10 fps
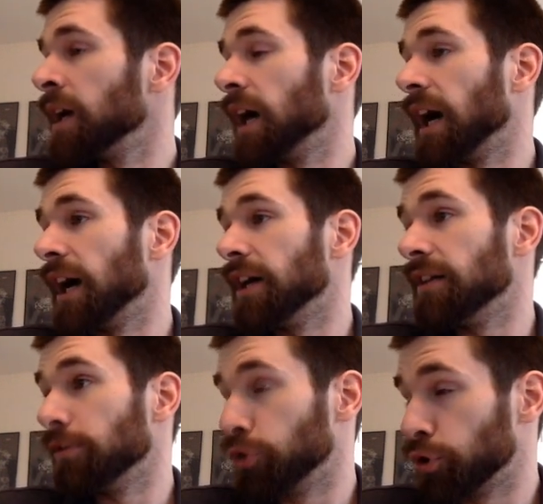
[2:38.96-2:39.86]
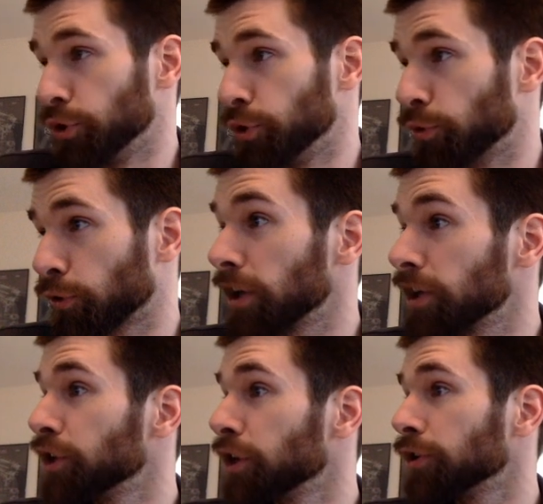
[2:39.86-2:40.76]
You can do
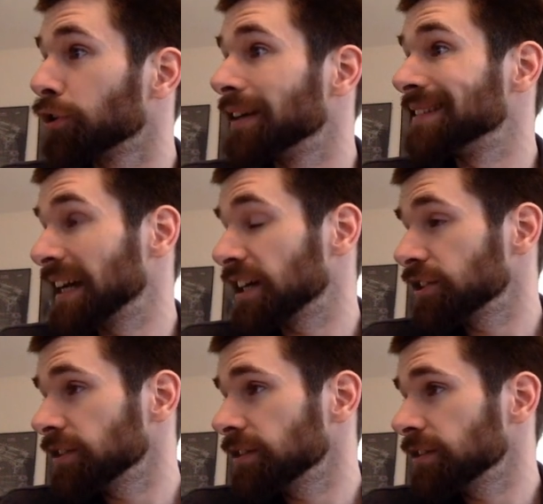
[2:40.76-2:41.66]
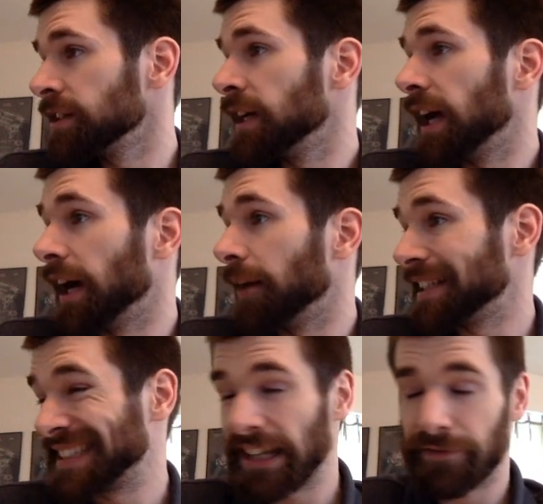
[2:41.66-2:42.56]
cross-shard transactions.
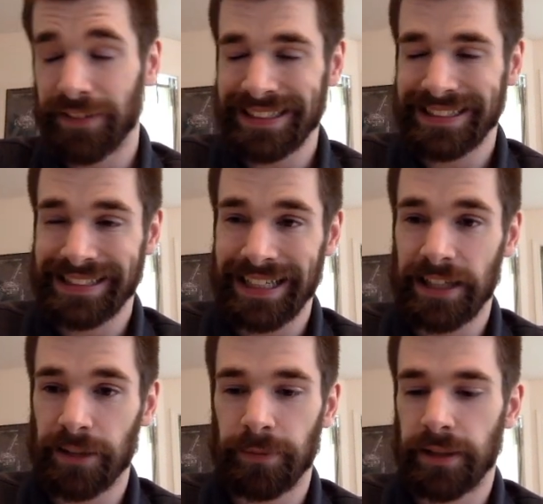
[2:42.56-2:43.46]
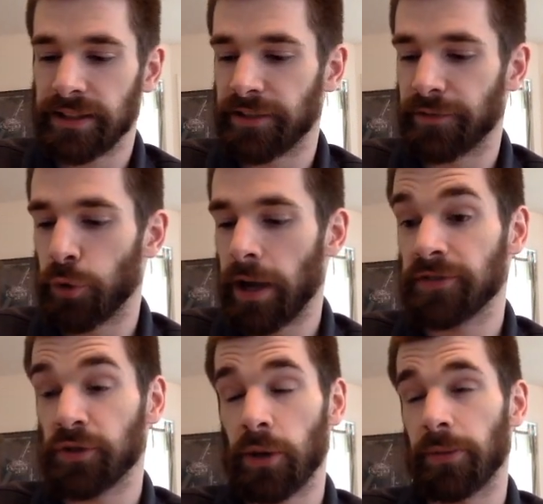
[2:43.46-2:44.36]
That's definitely exciting because if you have
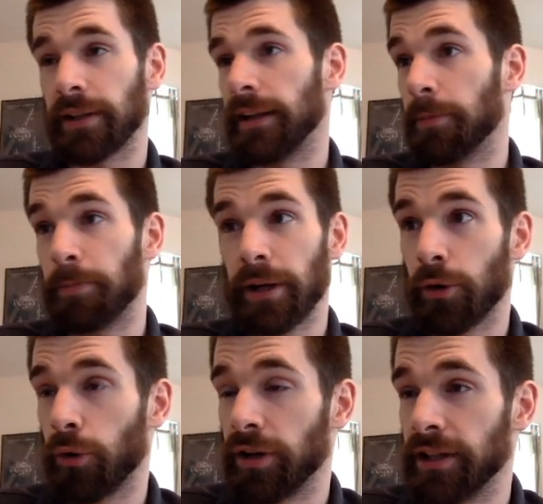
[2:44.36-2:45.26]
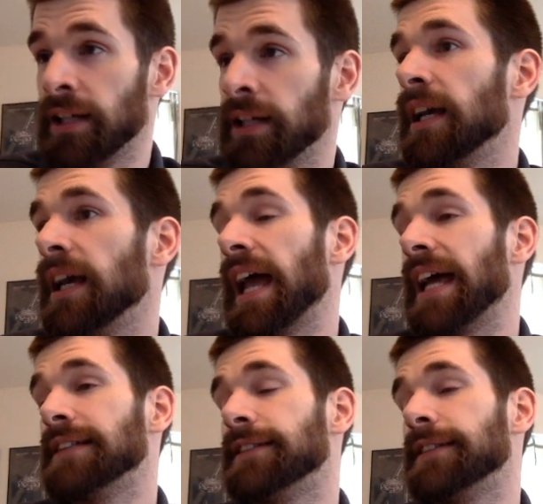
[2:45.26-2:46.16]
something like Bitcoin
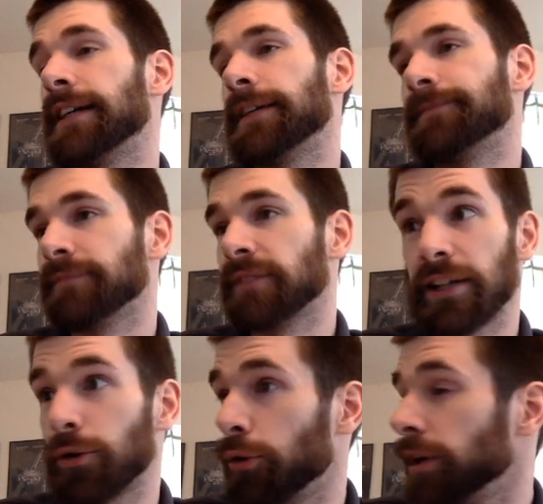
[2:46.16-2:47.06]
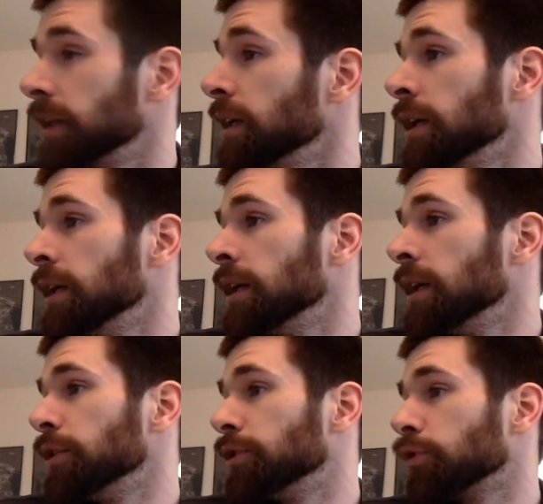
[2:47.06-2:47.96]
and Litecoin,
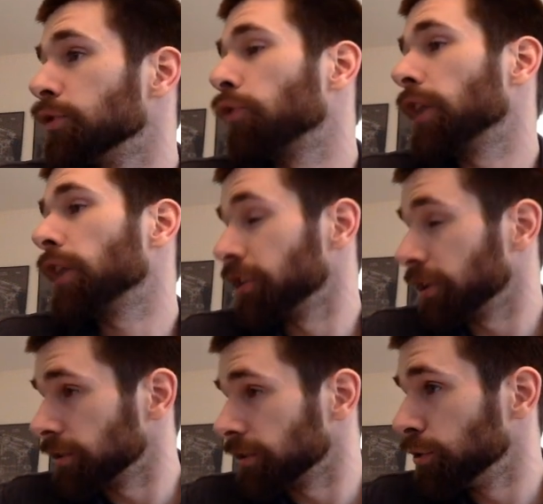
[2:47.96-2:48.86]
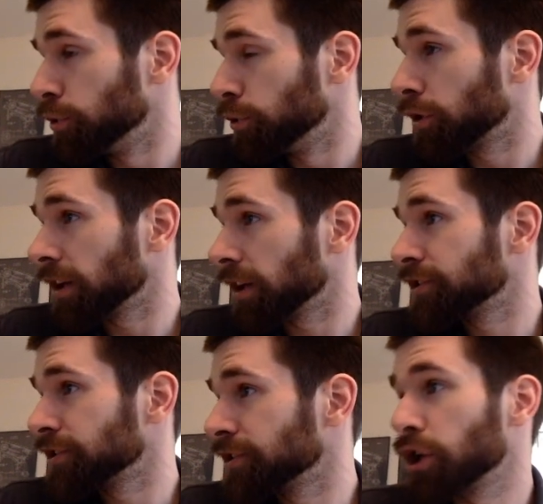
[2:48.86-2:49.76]
you can you do a
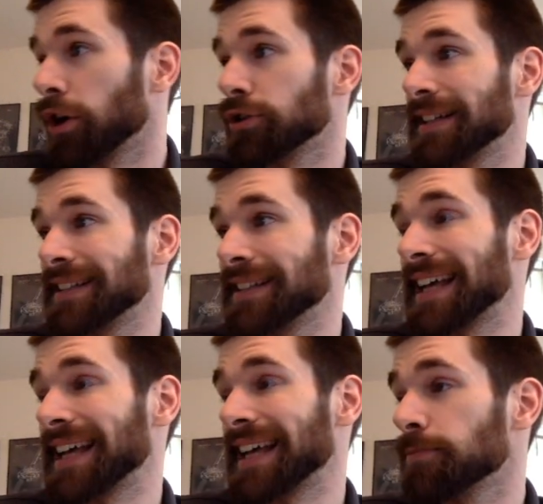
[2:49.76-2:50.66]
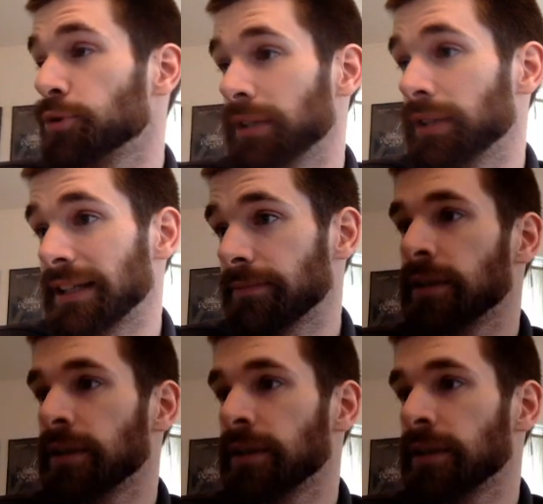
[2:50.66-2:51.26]
cross-shard transaction between them.